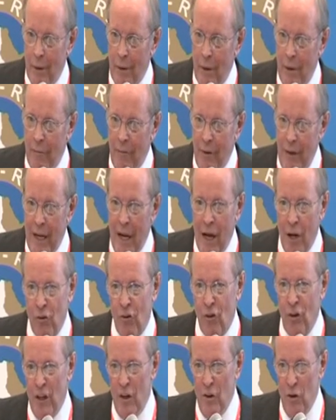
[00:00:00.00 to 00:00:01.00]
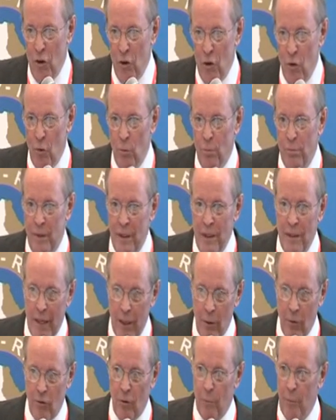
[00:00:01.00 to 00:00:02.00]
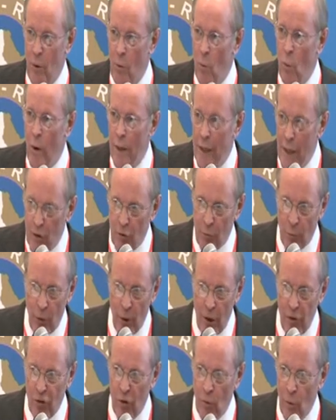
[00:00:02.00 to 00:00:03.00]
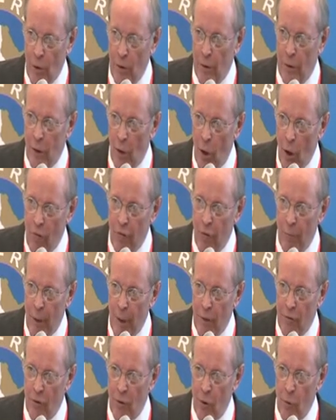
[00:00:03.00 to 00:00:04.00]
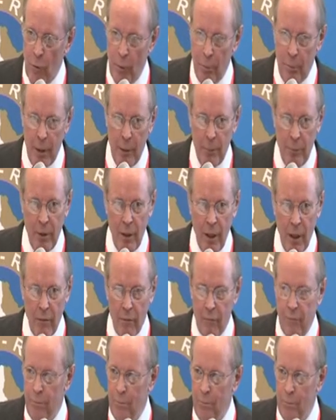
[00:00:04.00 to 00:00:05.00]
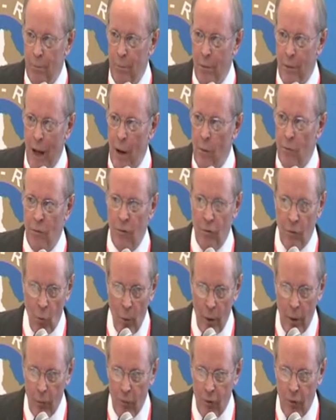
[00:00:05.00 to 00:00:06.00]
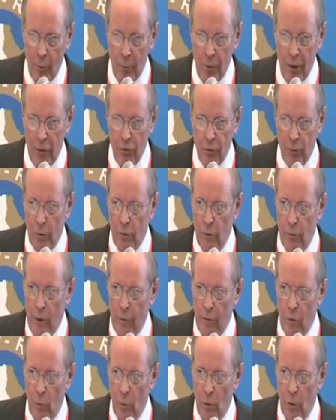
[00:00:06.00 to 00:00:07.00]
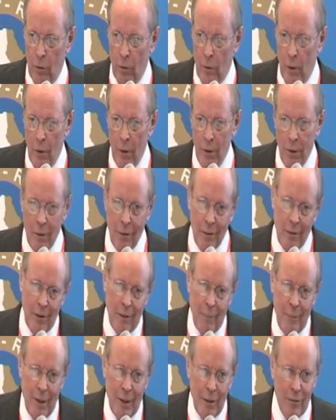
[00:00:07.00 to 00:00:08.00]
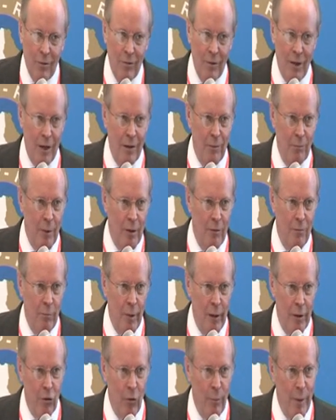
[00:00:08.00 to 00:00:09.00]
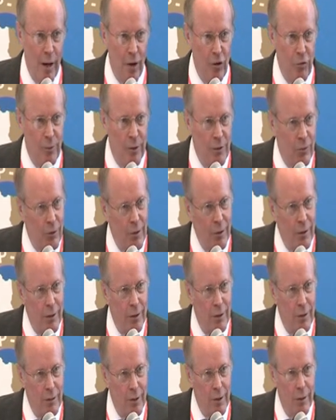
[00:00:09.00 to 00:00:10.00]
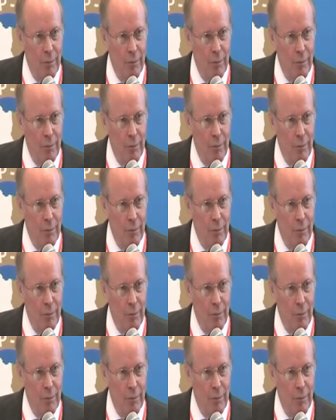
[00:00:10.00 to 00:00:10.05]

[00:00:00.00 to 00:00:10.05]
if he actually knew details about one exploration well in the Gulf of Mexico when BP have thousands of wells that are being drilled around the world, I mean, that's kind of a bit of micromanagement, don't you think?